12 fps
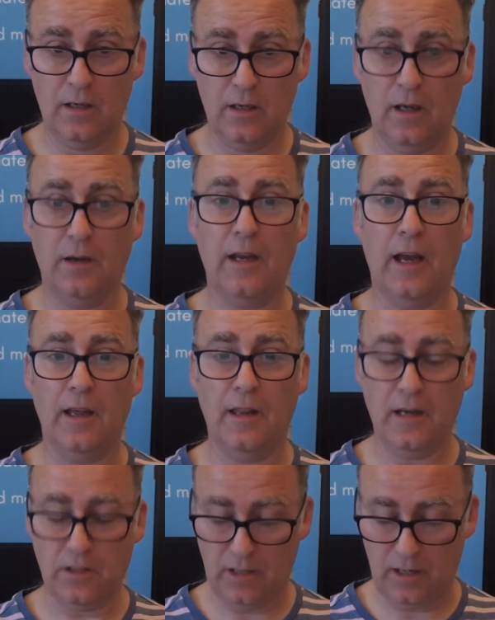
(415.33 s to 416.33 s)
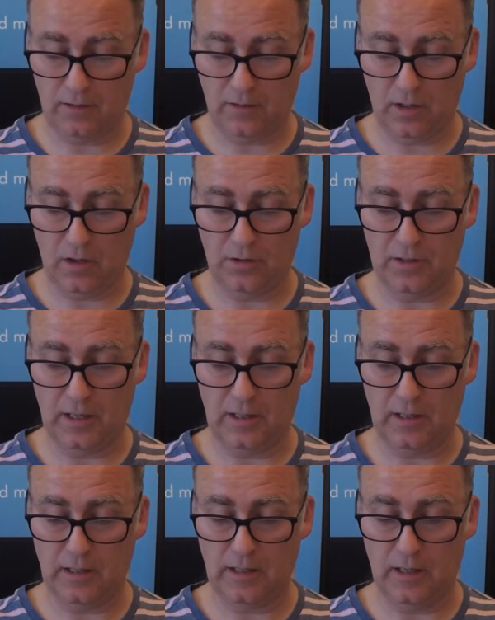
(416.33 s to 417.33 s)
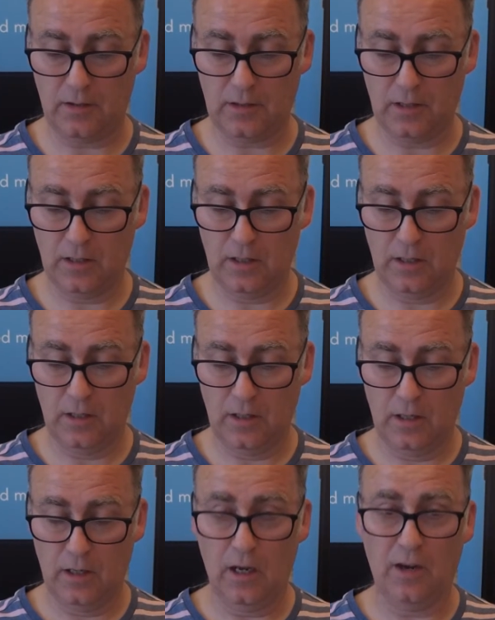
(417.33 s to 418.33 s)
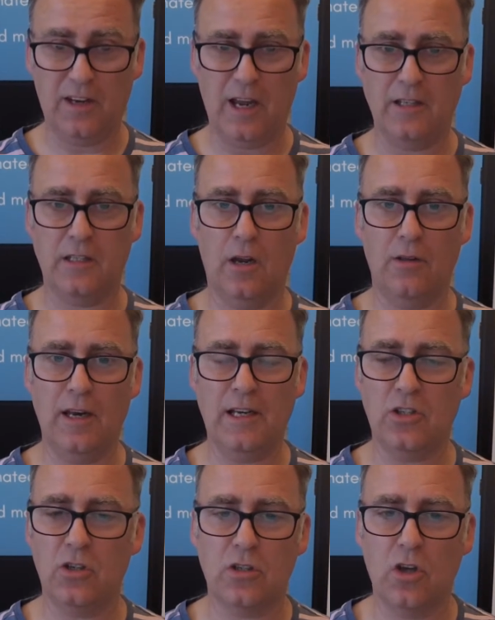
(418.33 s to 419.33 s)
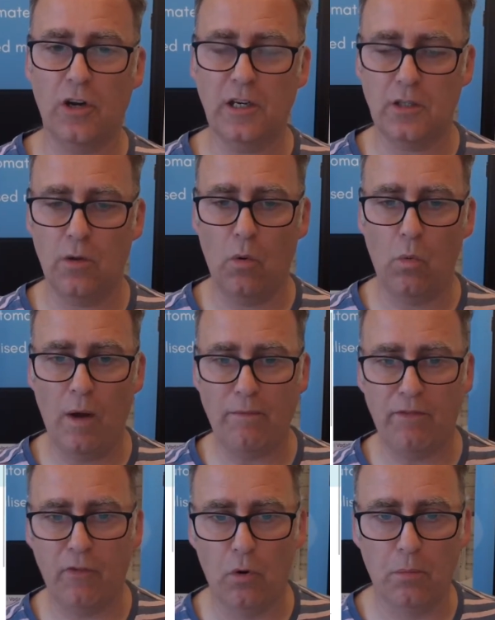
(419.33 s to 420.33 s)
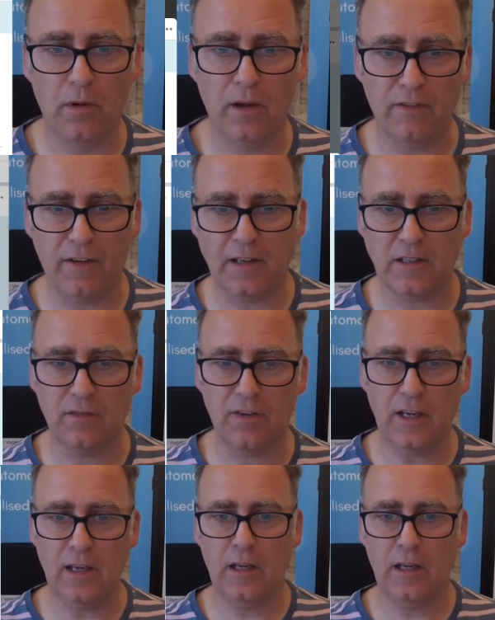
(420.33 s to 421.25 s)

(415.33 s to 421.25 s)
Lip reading: Okay, and then it's going to ask for the contact details. Okay, so then it's just gone into a web form, effectively.